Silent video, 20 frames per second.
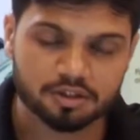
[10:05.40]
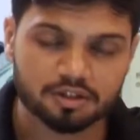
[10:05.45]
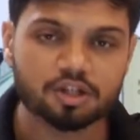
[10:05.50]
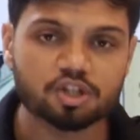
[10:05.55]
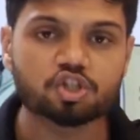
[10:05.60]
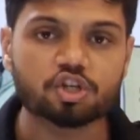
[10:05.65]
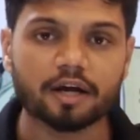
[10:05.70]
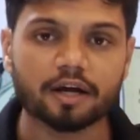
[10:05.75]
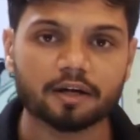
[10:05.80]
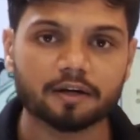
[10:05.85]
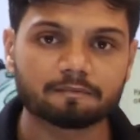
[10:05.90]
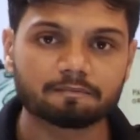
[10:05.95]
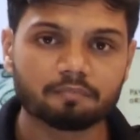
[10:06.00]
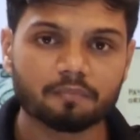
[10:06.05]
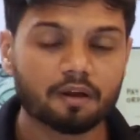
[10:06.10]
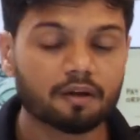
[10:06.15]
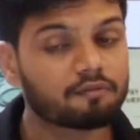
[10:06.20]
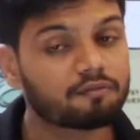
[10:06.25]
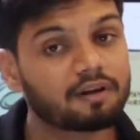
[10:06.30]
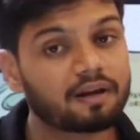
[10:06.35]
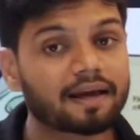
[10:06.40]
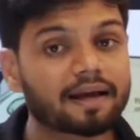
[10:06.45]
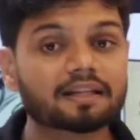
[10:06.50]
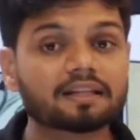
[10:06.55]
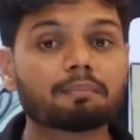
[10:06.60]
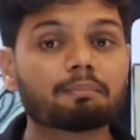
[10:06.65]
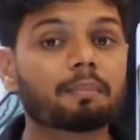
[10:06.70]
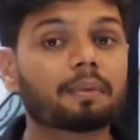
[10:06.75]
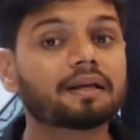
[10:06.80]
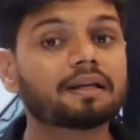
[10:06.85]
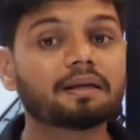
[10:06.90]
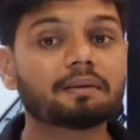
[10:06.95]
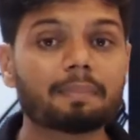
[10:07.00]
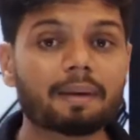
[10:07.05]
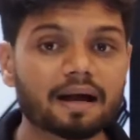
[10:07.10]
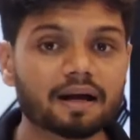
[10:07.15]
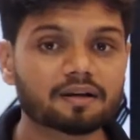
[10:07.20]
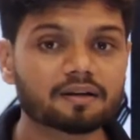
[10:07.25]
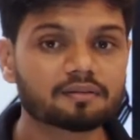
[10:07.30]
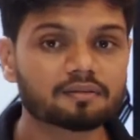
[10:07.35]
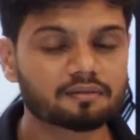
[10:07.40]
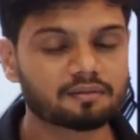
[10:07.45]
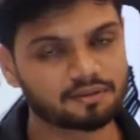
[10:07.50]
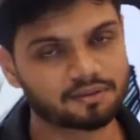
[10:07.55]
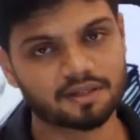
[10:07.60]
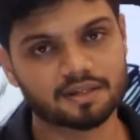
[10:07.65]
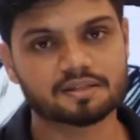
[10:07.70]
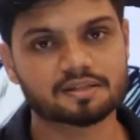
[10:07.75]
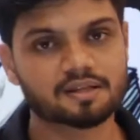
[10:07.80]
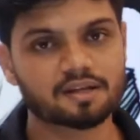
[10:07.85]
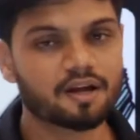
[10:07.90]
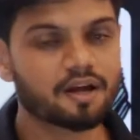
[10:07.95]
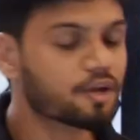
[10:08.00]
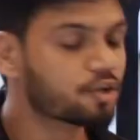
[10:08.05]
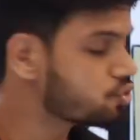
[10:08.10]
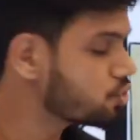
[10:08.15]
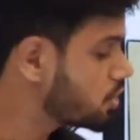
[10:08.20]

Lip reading: the check, will I get the money back? Yes. So